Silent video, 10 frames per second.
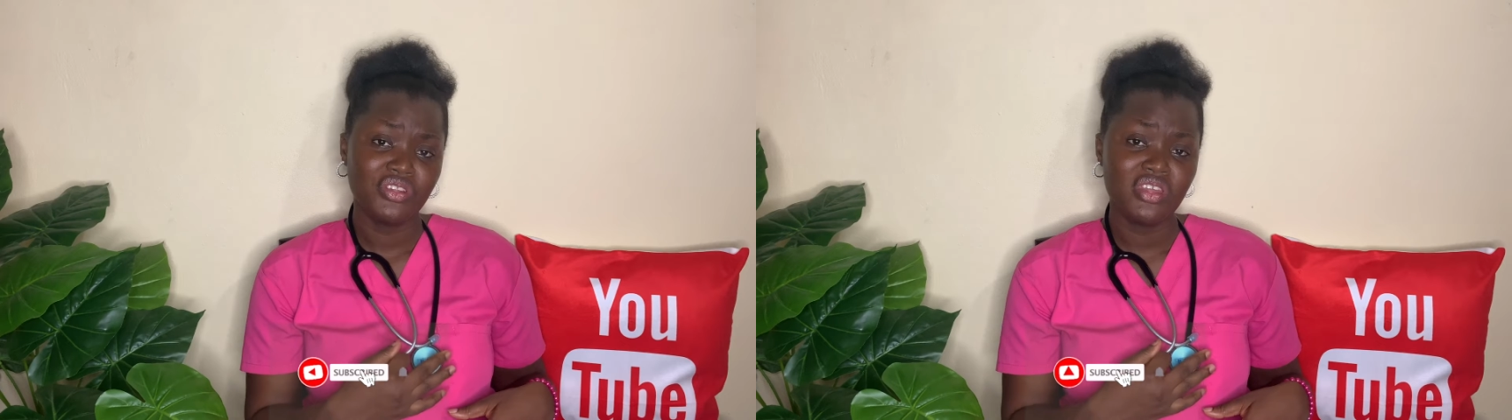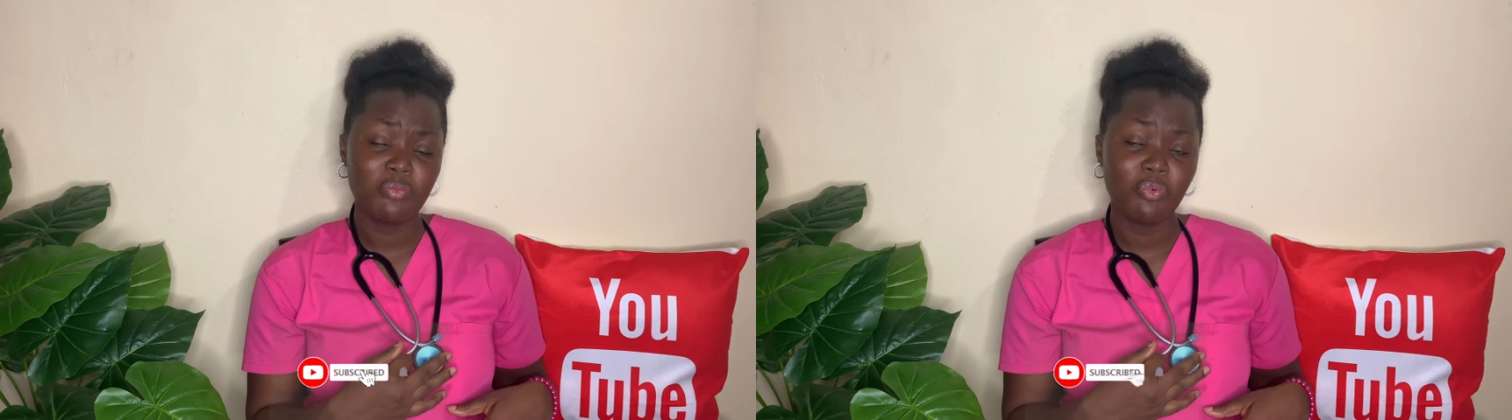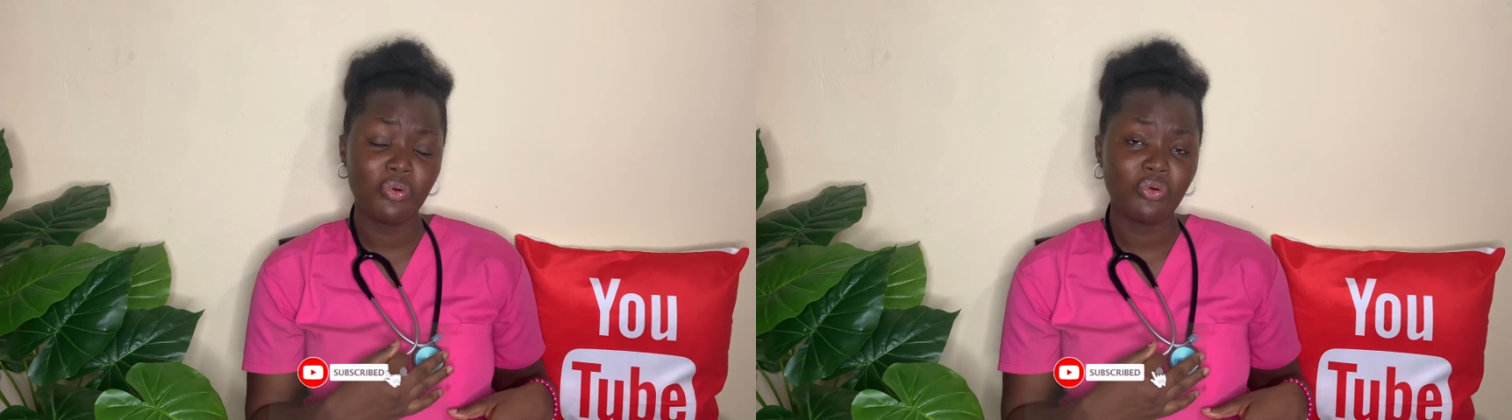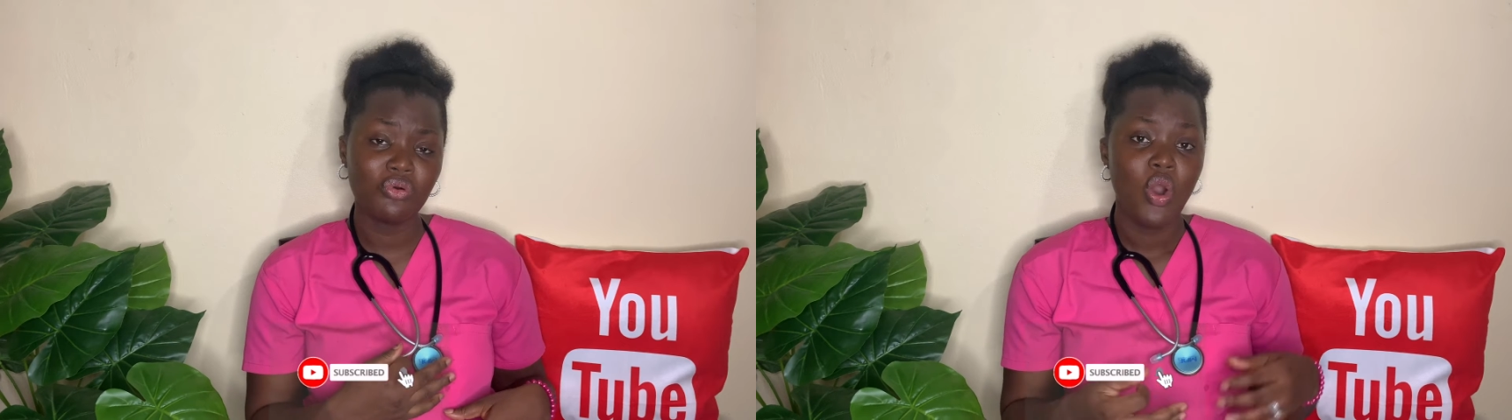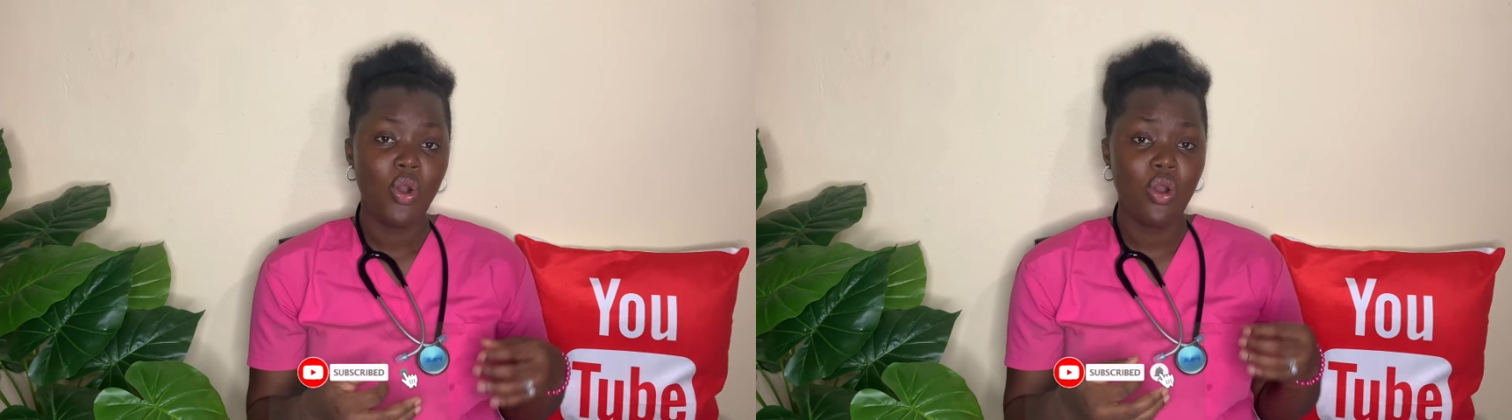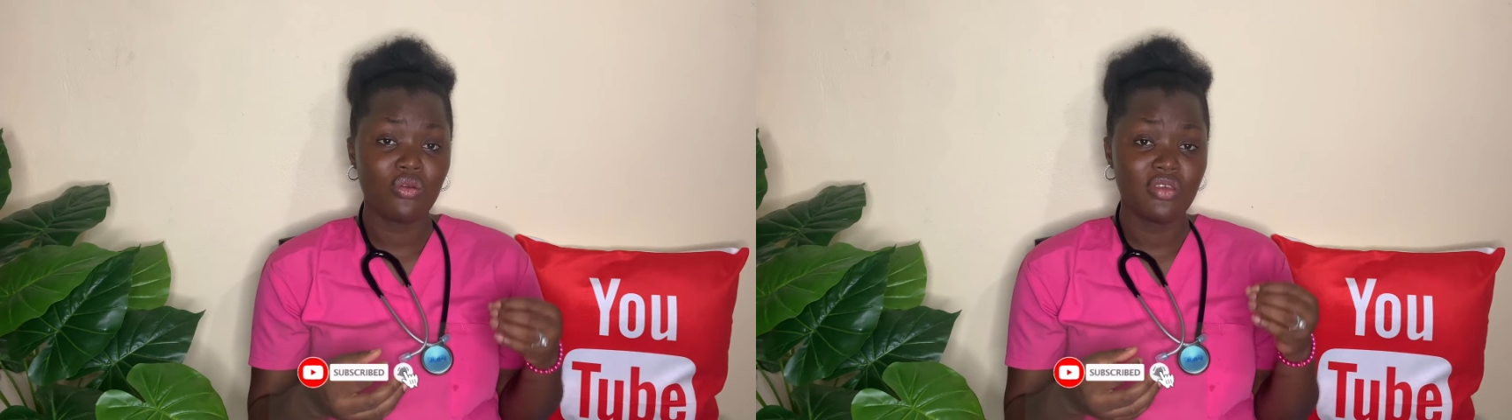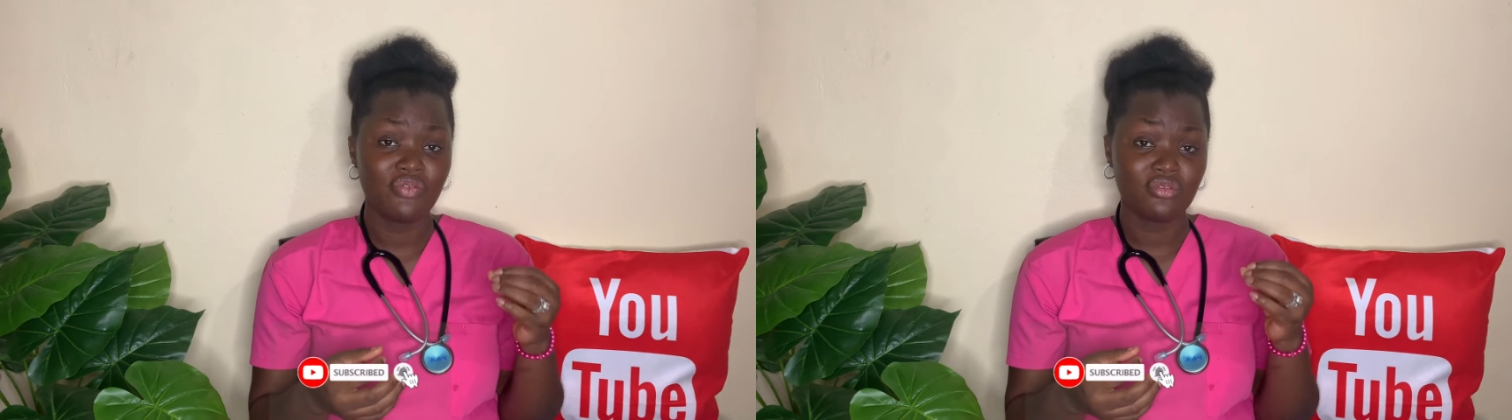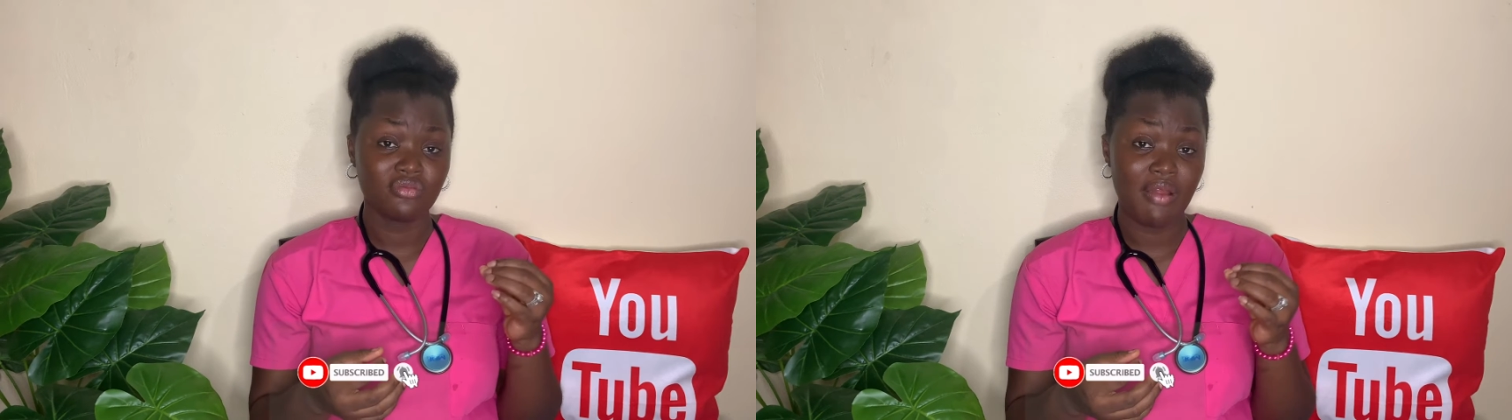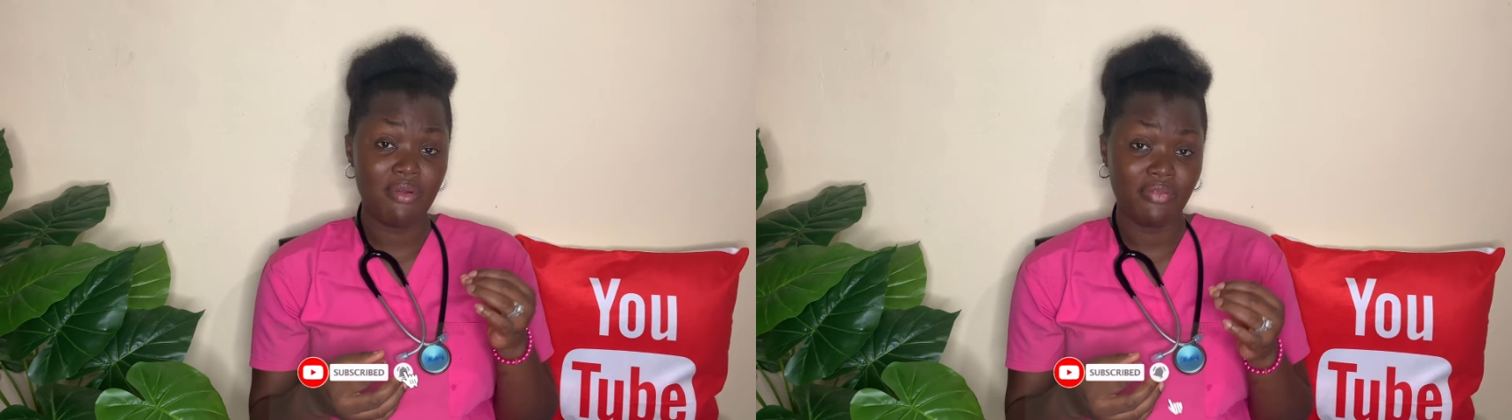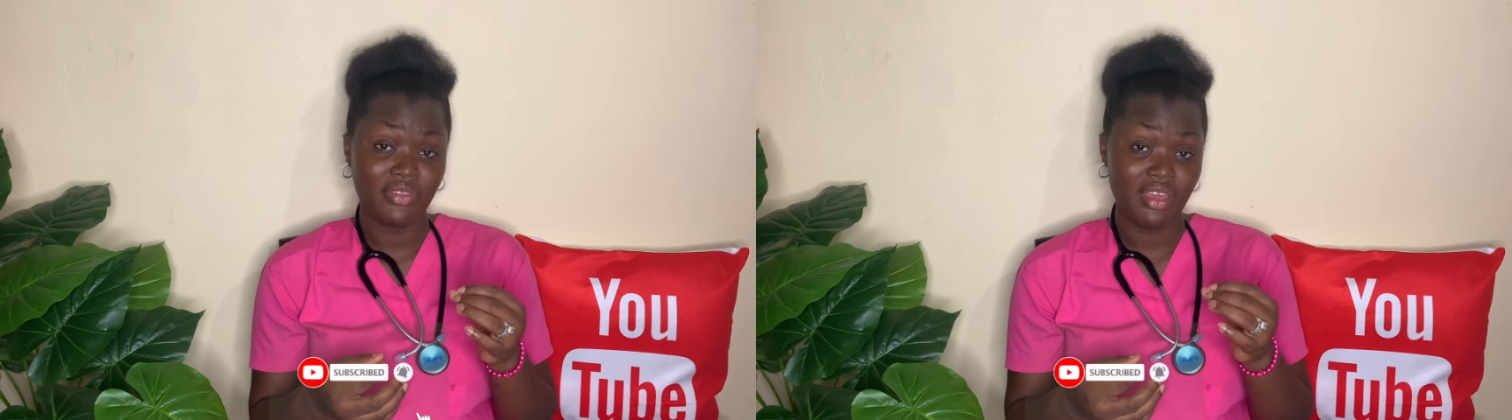nipple, or even
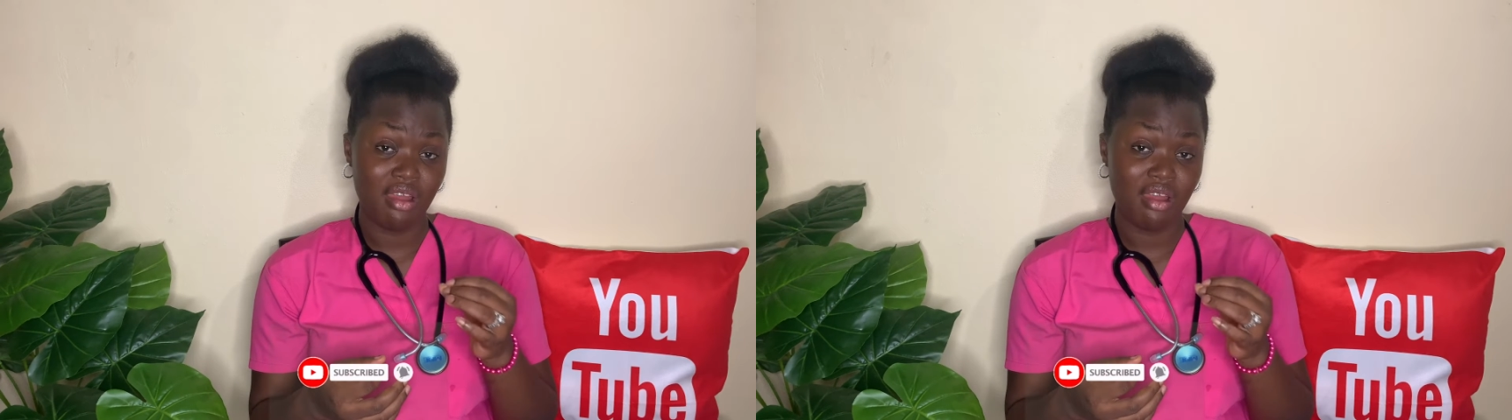around the